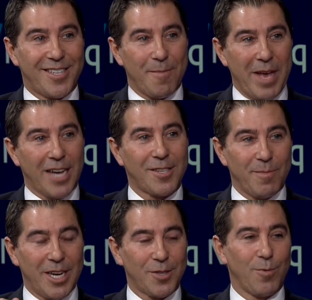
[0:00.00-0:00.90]
to
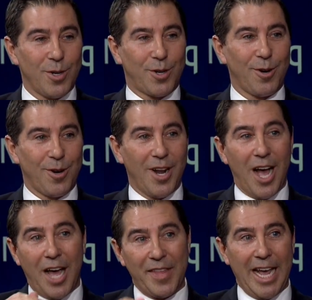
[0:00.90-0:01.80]
maximize the return
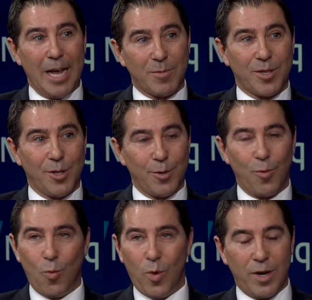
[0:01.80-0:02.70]
on the absolute
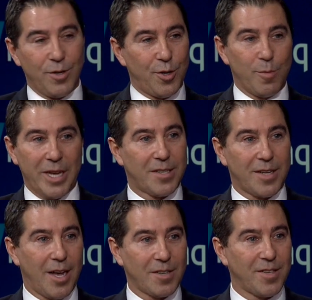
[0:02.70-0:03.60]
1 or 2 best
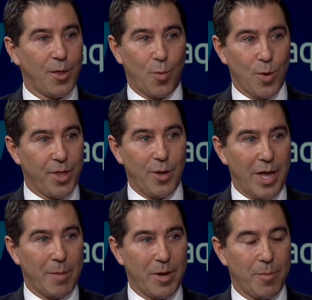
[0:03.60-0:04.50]
stocks in the world that you
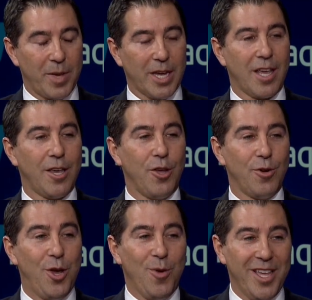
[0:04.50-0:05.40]
happen to pick. You're
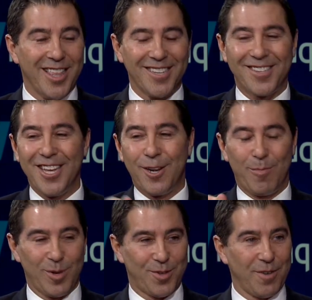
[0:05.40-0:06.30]
doing this to
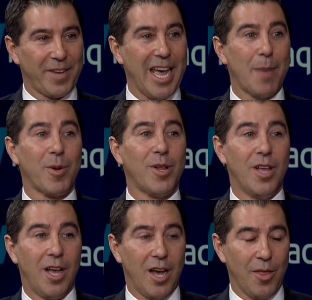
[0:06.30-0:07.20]
preserve capital
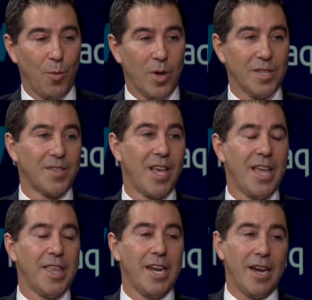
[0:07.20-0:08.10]
on the ones
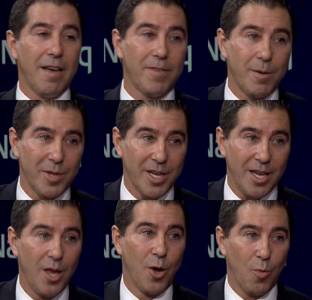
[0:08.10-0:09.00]
that
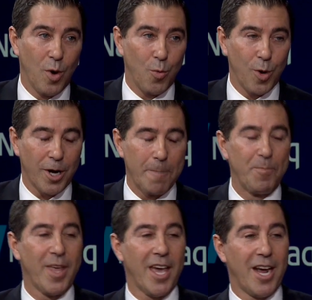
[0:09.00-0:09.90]
inevitably won't work.
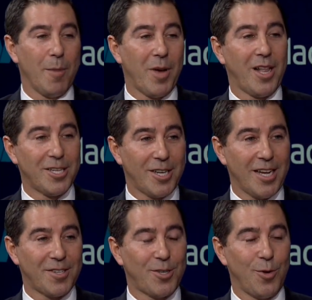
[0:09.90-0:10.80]
And I
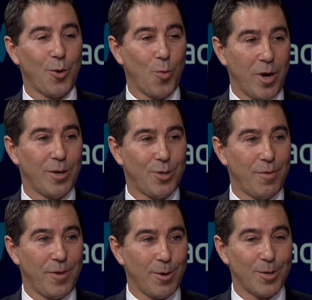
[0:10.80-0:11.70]
apologize to your 1 or 2
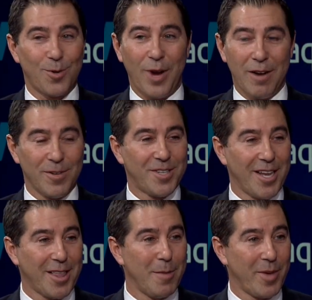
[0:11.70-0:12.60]
viewers who every
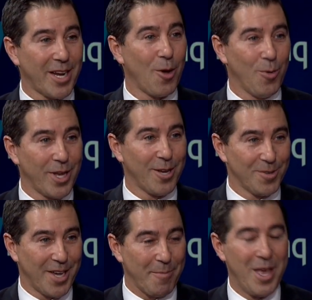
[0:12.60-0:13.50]
stock they pick only goes up.